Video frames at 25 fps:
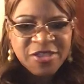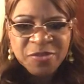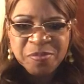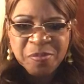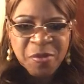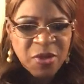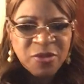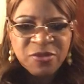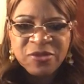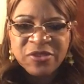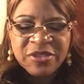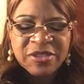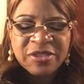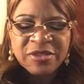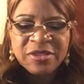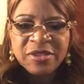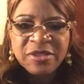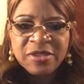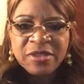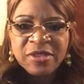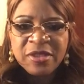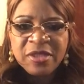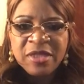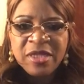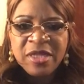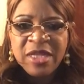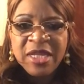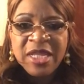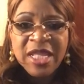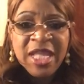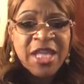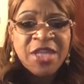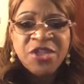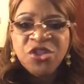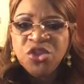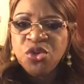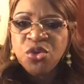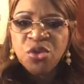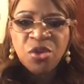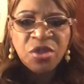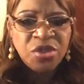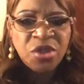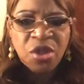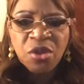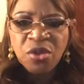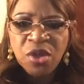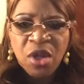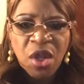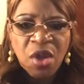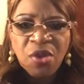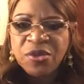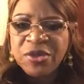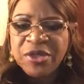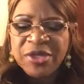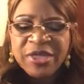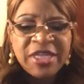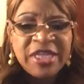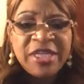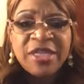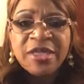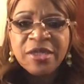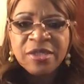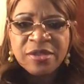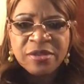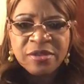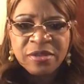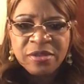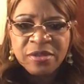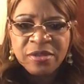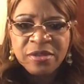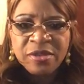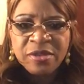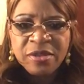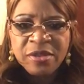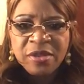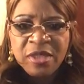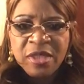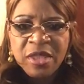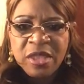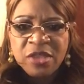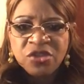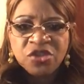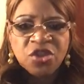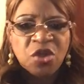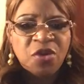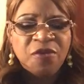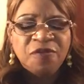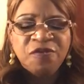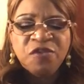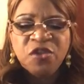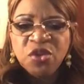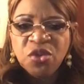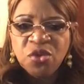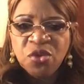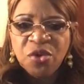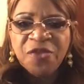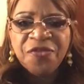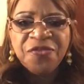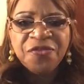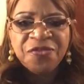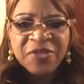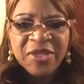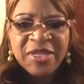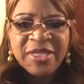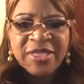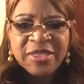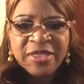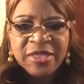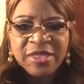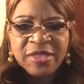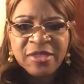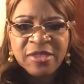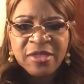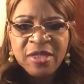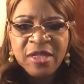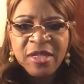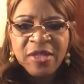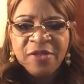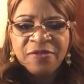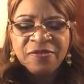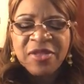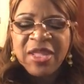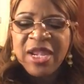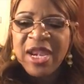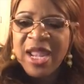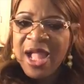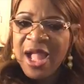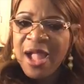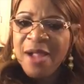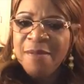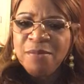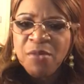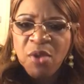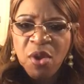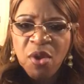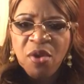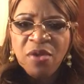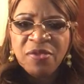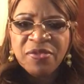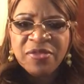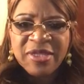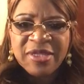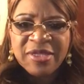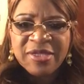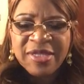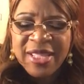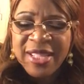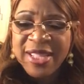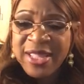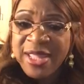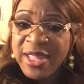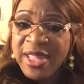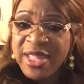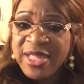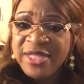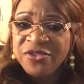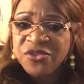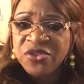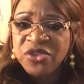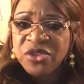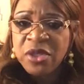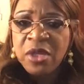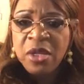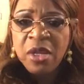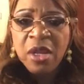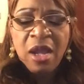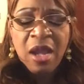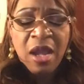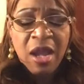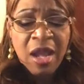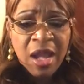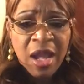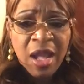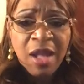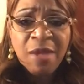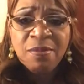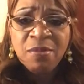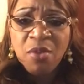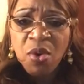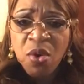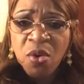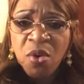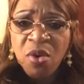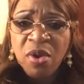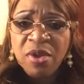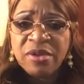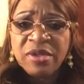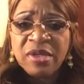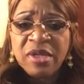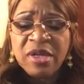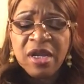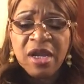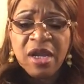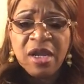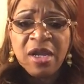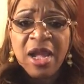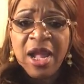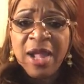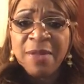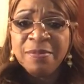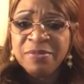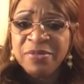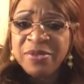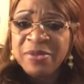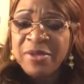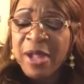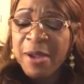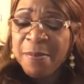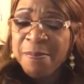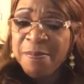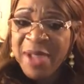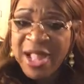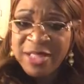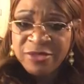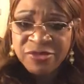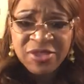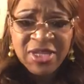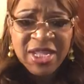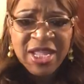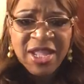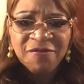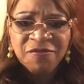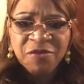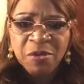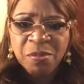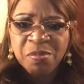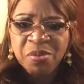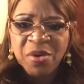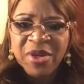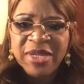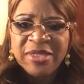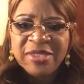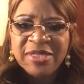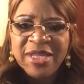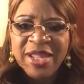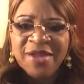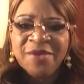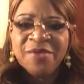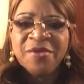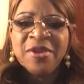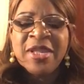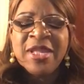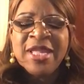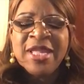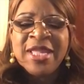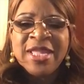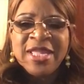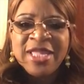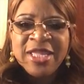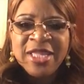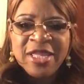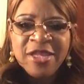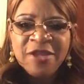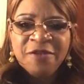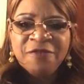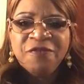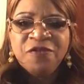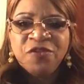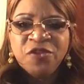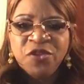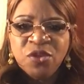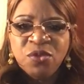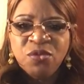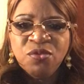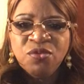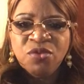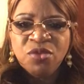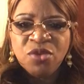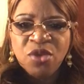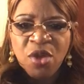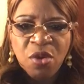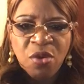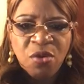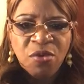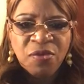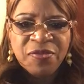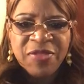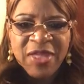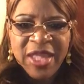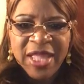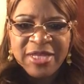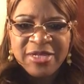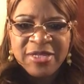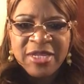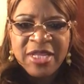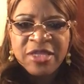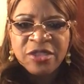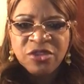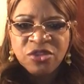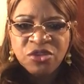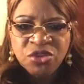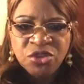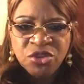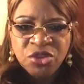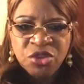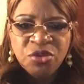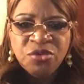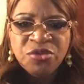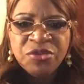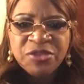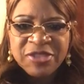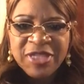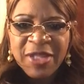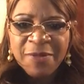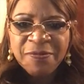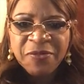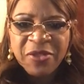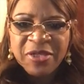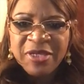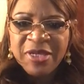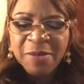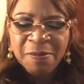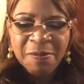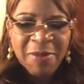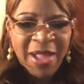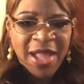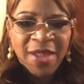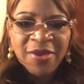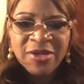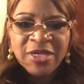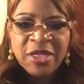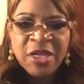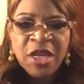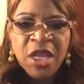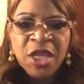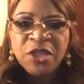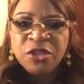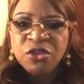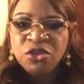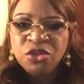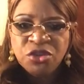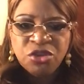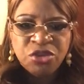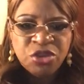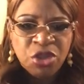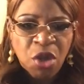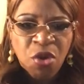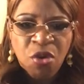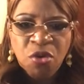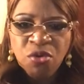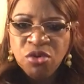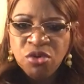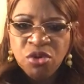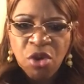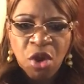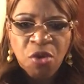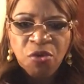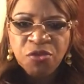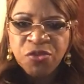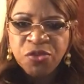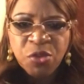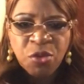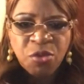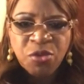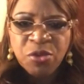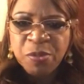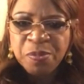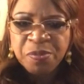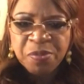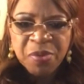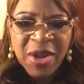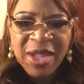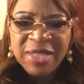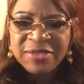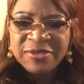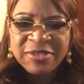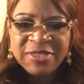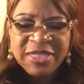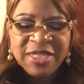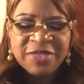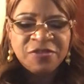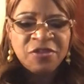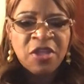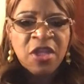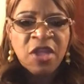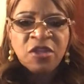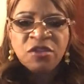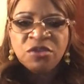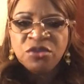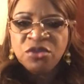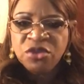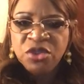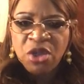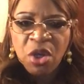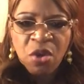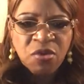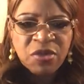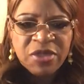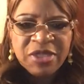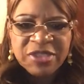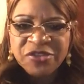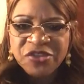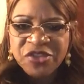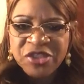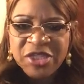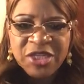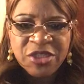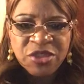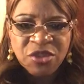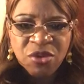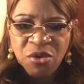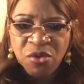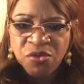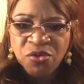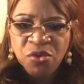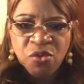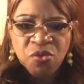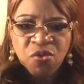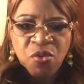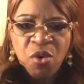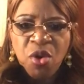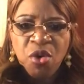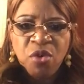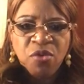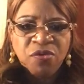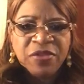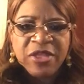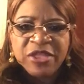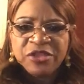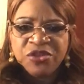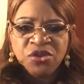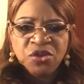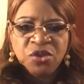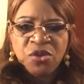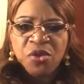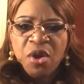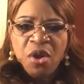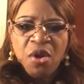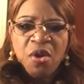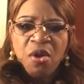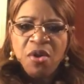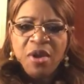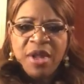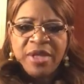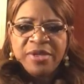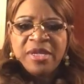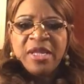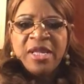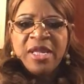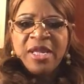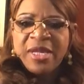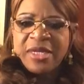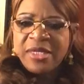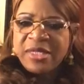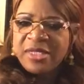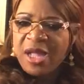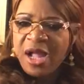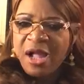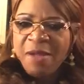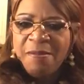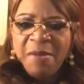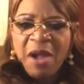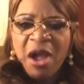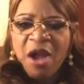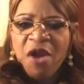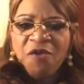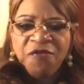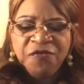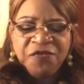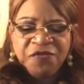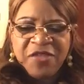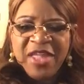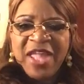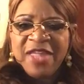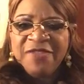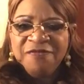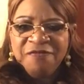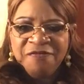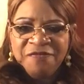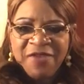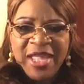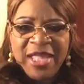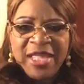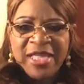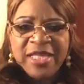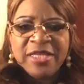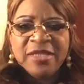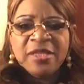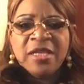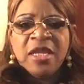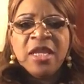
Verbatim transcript: person. And you are no longer here. So if you are thinking that I'm on the edge, I'm on I'm about to have a breakdown. If you know that, do something about it. Don't go through the process. Don't continue on the road that you're on. Come off that vein.